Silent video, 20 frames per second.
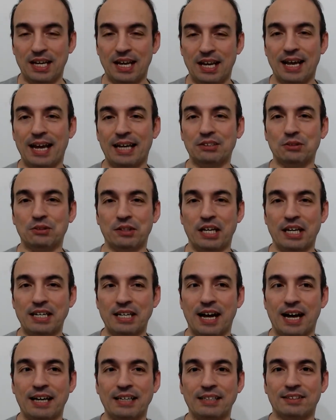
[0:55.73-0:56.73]
and today
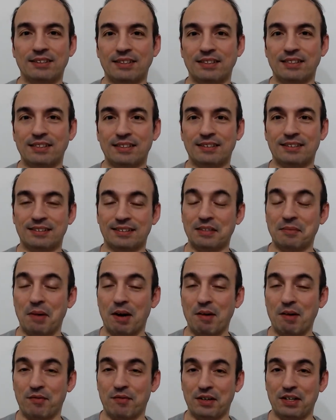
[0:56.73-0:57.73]
I turned the
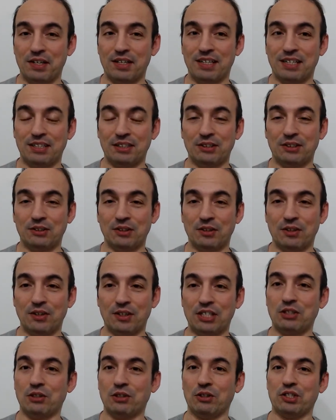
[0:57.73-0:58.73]
muffin into
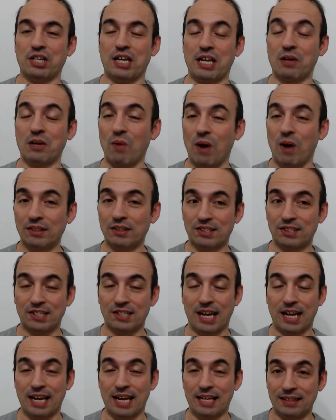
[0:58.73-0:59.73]
ketogenic ones
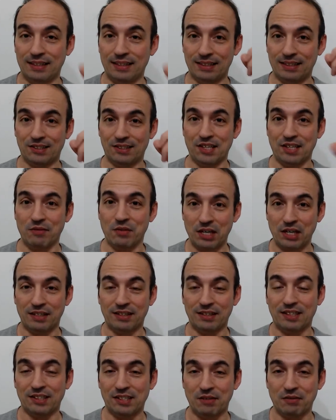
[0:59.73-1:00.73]
and the
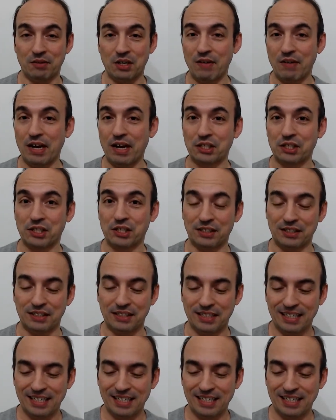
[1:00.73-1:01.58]
savory version.